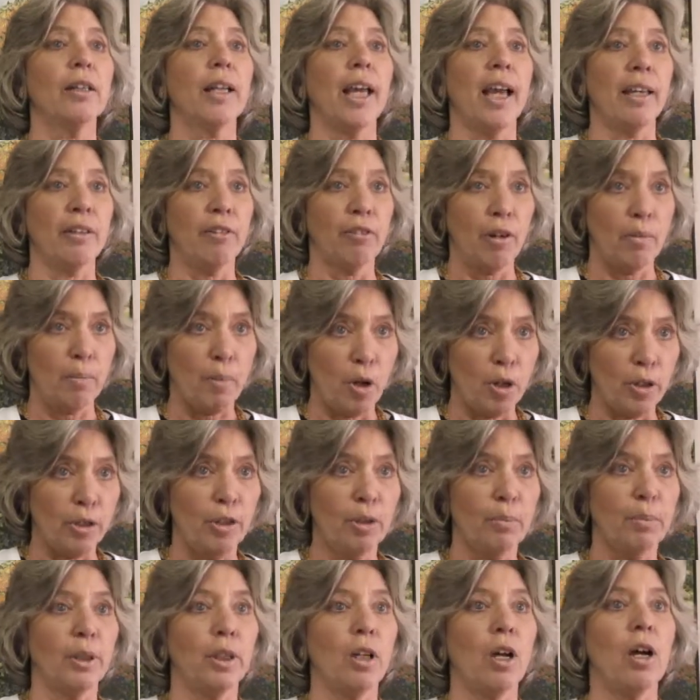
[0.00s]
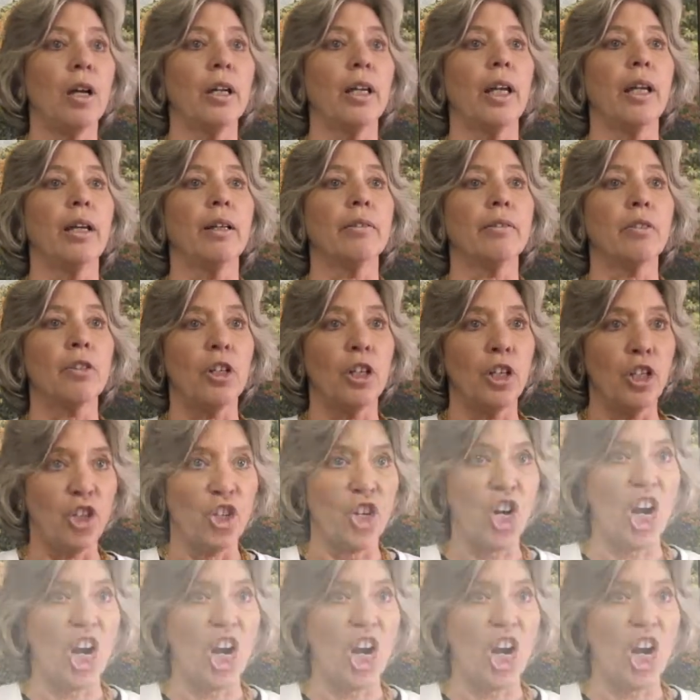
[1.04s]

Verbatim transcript: gather up all your belongings, you're